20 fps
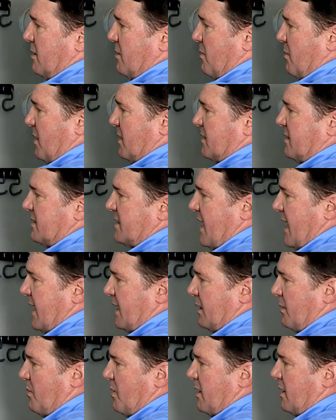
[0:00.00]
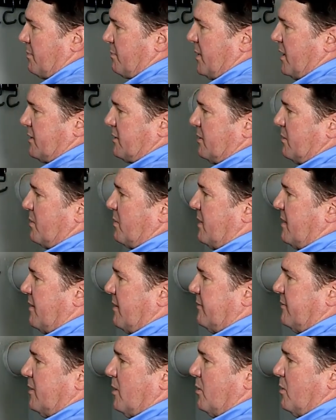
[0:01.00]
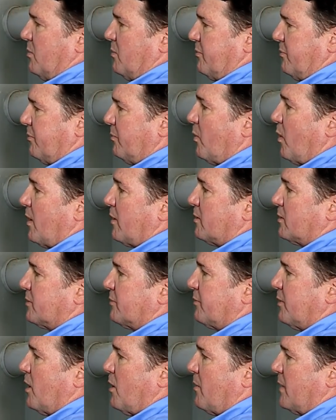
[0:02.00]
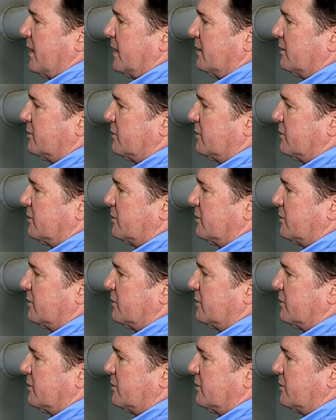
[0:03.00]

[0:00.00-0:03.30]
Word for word: don't want static water pressure where no water's flowing.